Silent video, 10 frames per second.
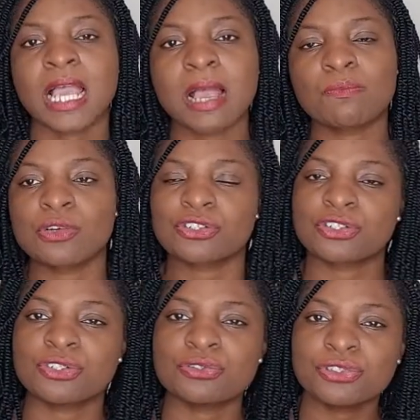what
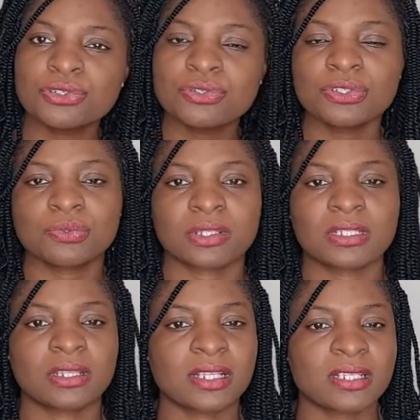did you use? What are
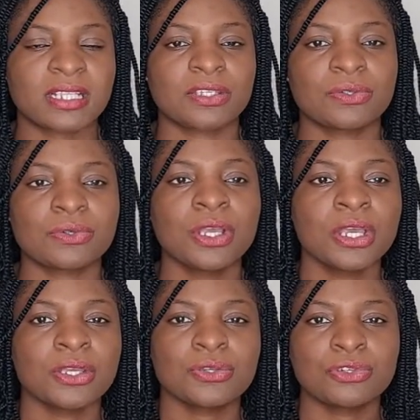the things that you
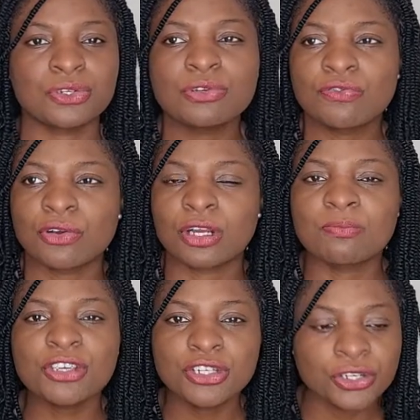do for
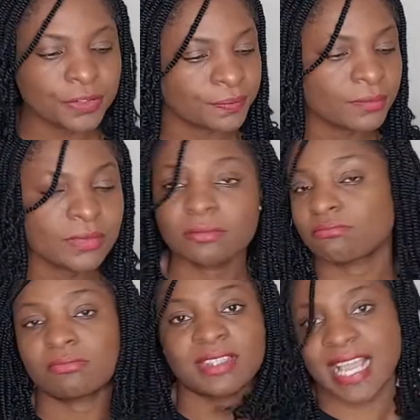communion?
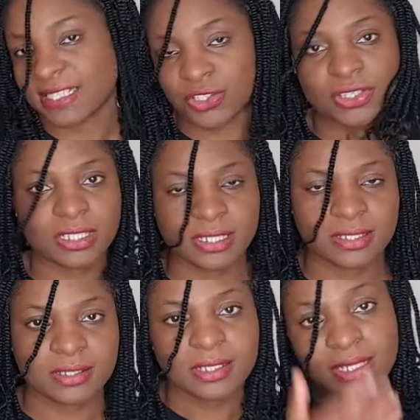That's just
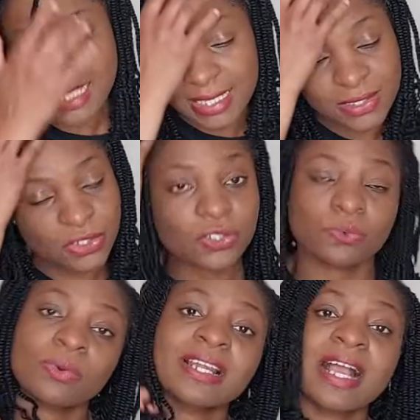it. That's
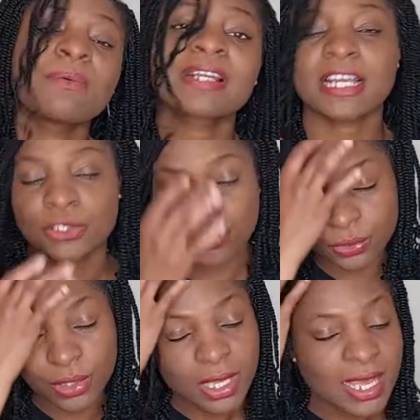just what I
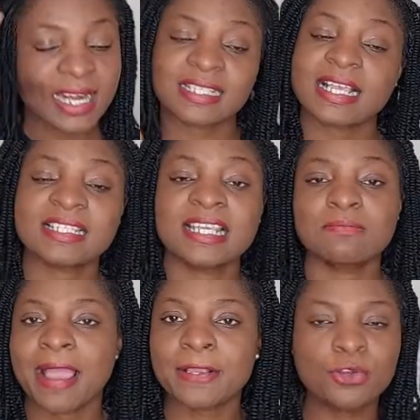do. And as I said,
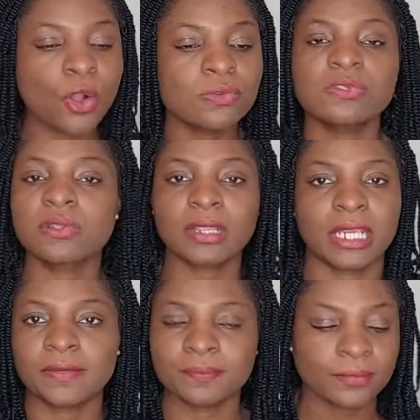my go-to
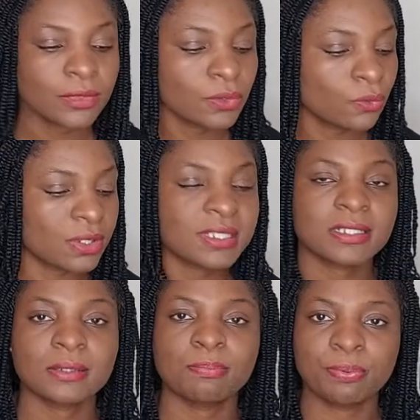thing
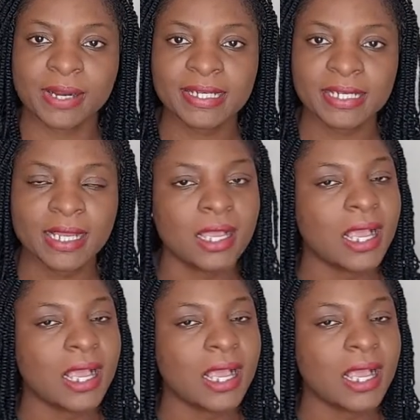was bread